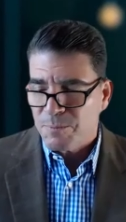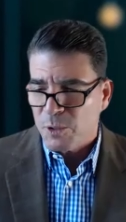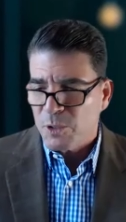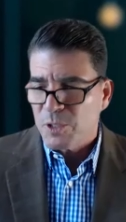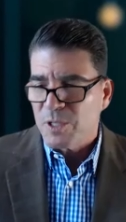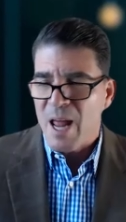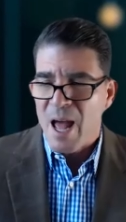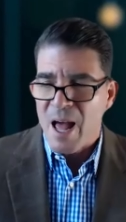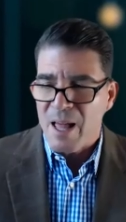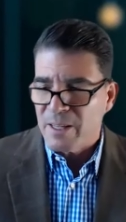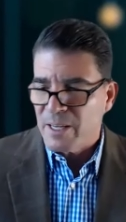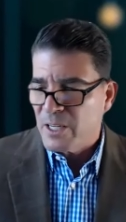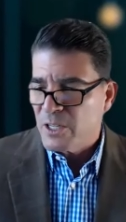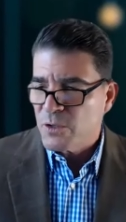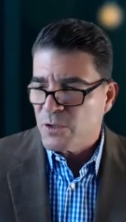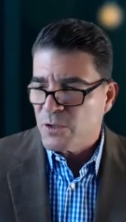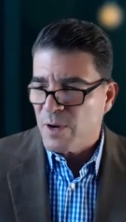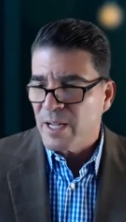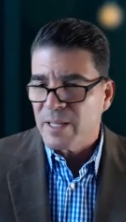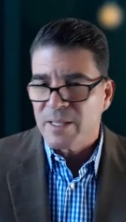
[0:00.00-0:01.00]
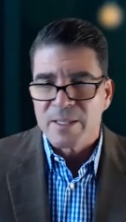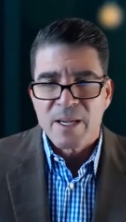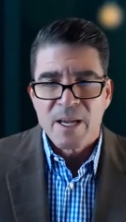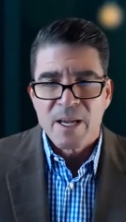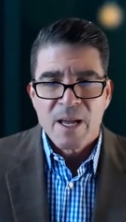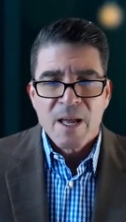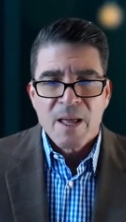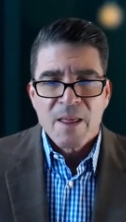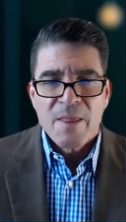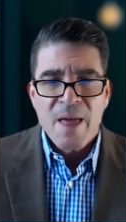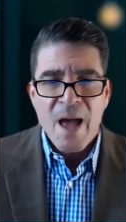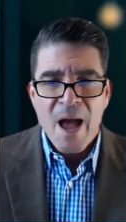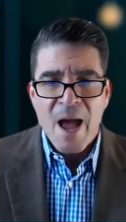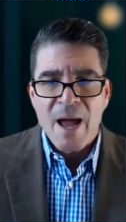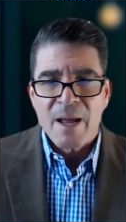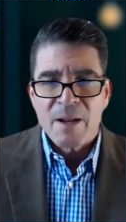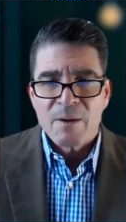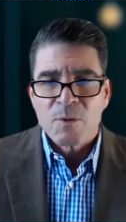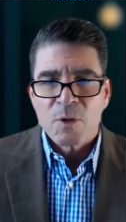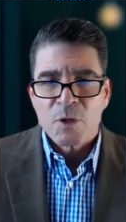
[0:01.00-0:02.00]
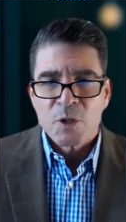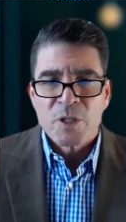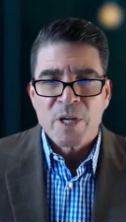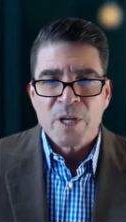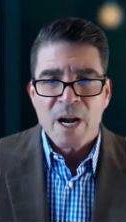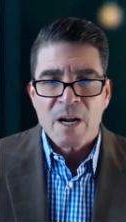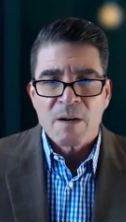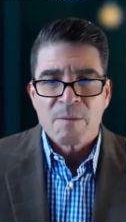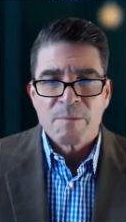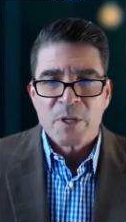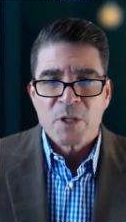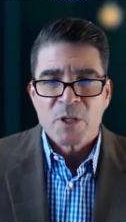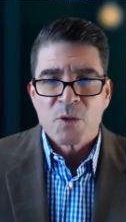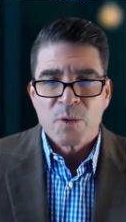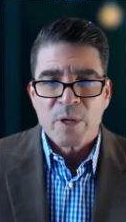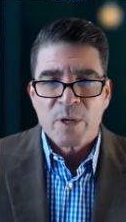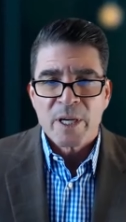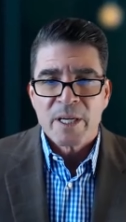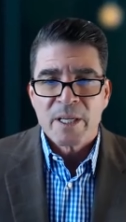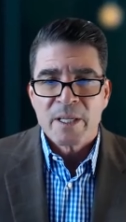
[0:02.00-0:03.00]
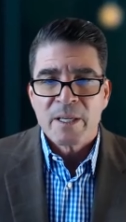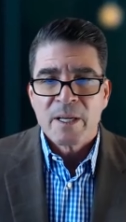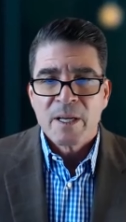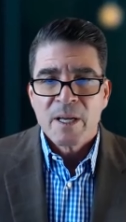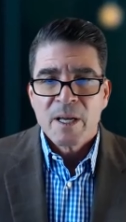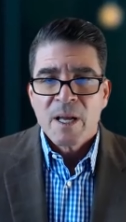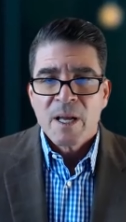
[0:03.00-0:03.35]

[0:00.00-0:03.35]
personality traits that were shared between